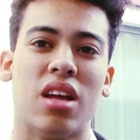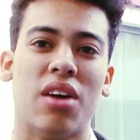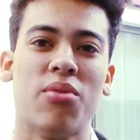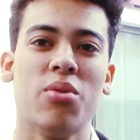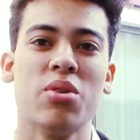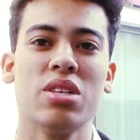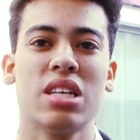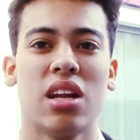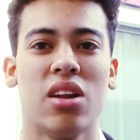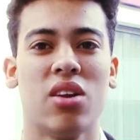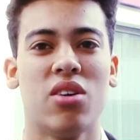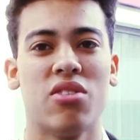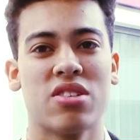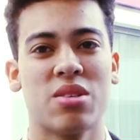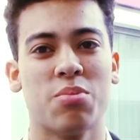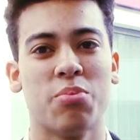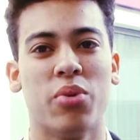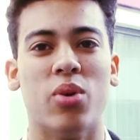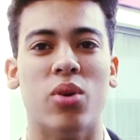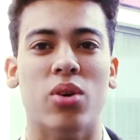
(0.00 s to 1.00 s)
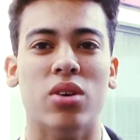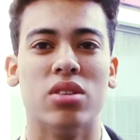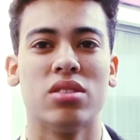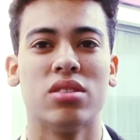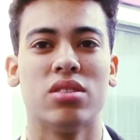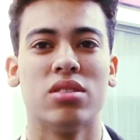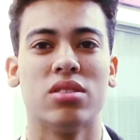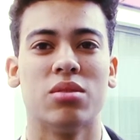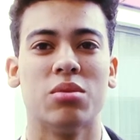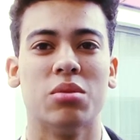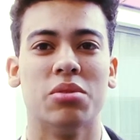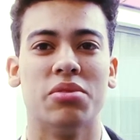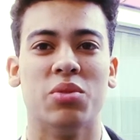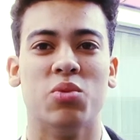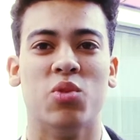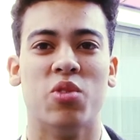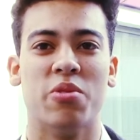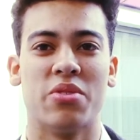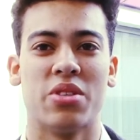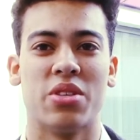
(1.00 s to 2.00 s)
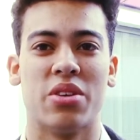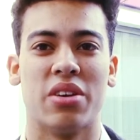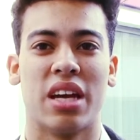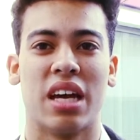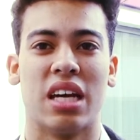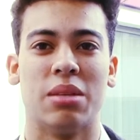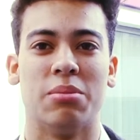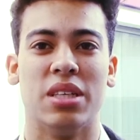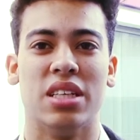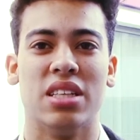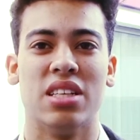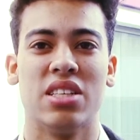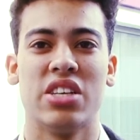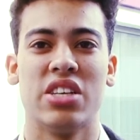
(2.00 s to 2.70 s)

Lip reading: I've always had a lot of support within Walthamstow Academy, and the